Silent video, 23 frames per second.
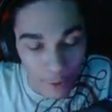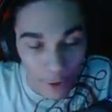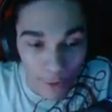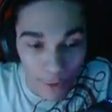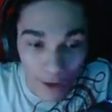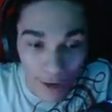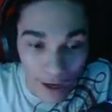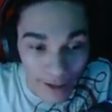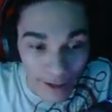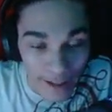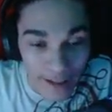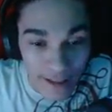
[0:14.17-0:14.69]

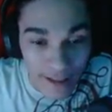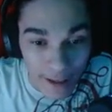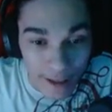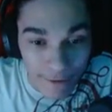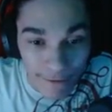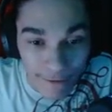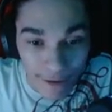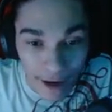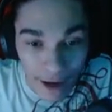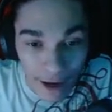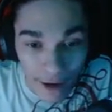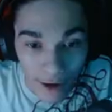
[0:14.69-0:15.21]
I guess I
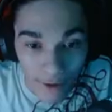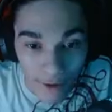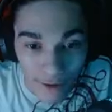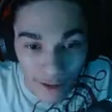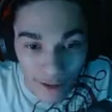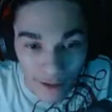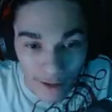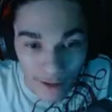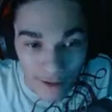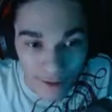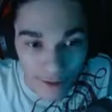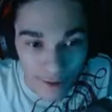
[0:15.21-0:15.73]
found
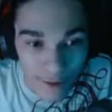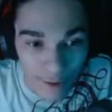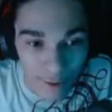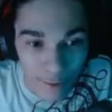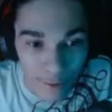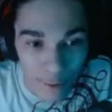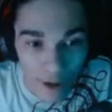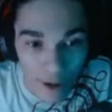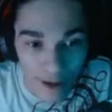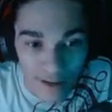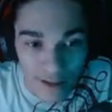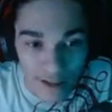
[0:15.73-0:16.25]
it. Oh,
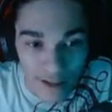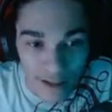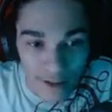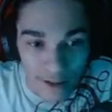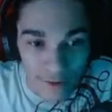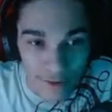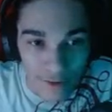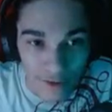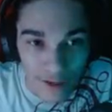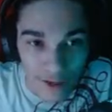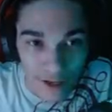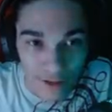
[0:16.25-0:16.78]
why is that
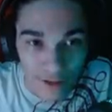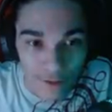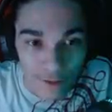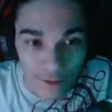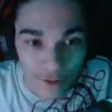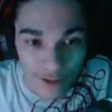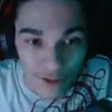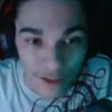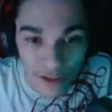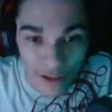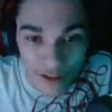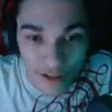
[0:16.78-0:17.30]
guy doing
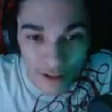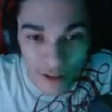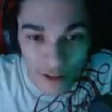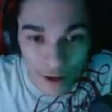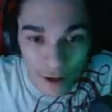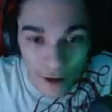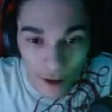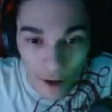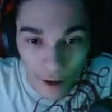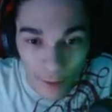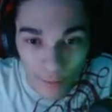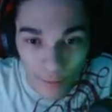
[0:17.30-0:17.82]
sus?
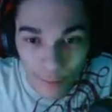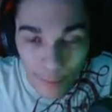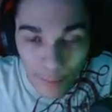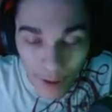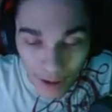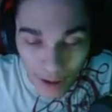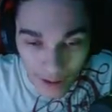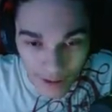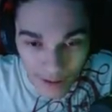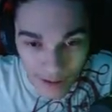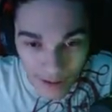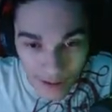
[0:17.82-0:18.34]

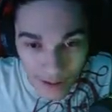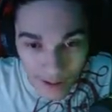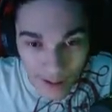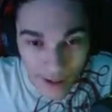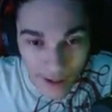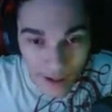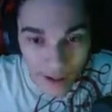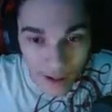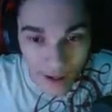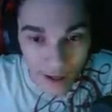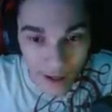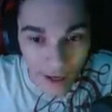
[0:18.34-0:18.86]
But
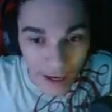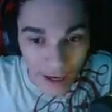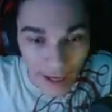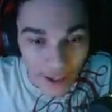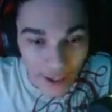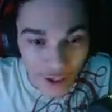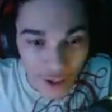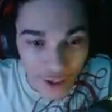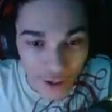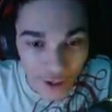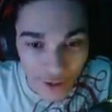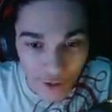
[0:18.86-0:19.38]
I
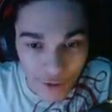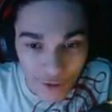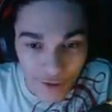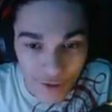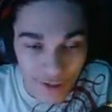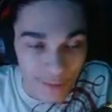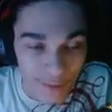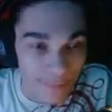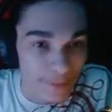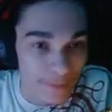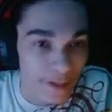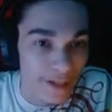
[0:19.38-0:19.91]
actually used
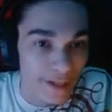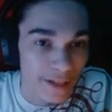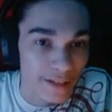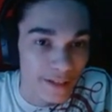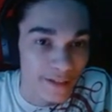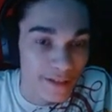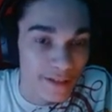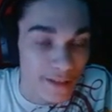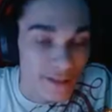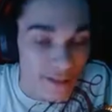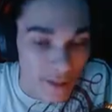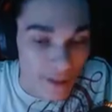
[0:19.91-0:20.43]
to play
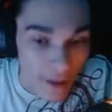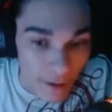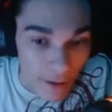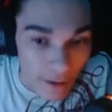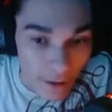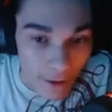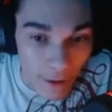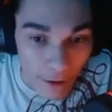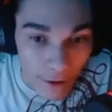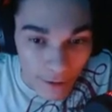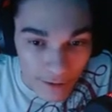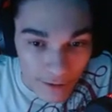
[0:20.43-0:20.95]
this a
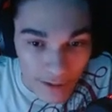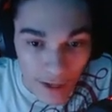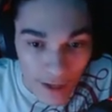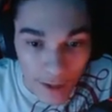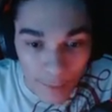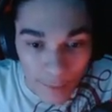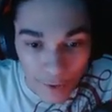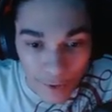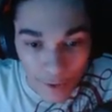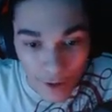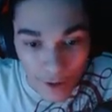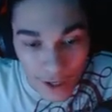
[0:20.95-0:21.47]
long
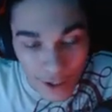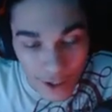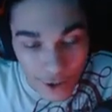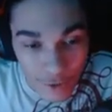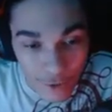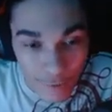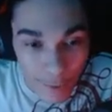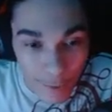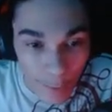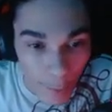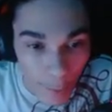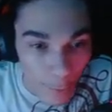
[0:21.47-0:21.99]
time ago. I actually
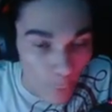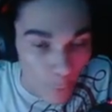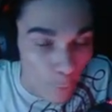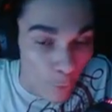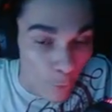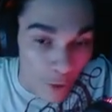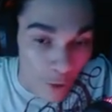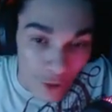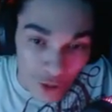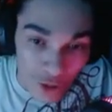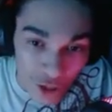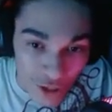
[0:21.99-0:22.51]
remember
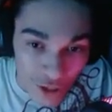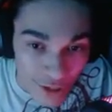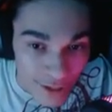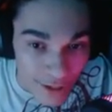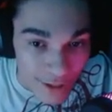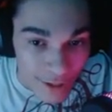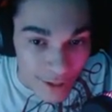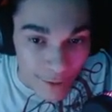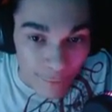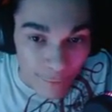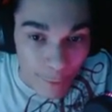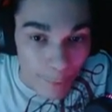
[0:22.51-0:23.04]
watching it
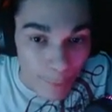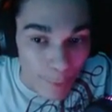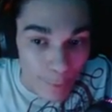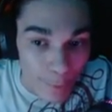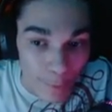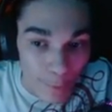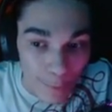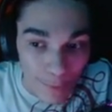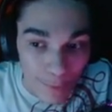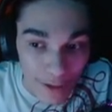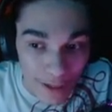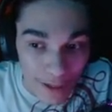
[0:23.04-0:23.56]
and remember
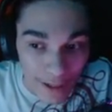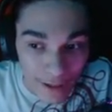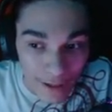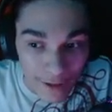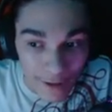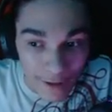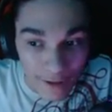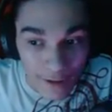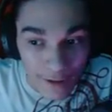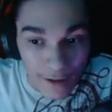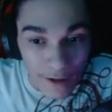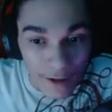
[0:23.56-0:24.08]
playing
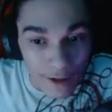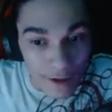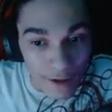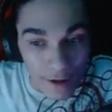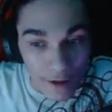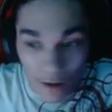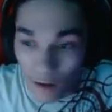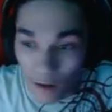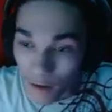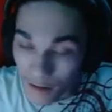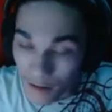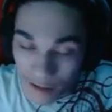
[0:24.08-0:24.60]
it
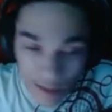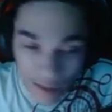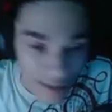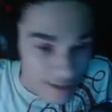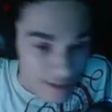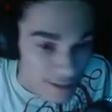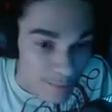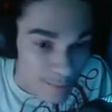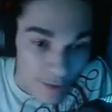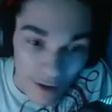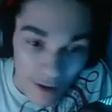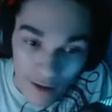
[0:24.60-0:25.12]
on the
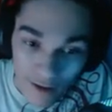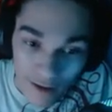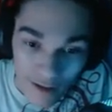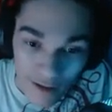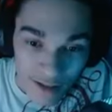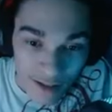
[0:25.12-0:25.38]
Xbox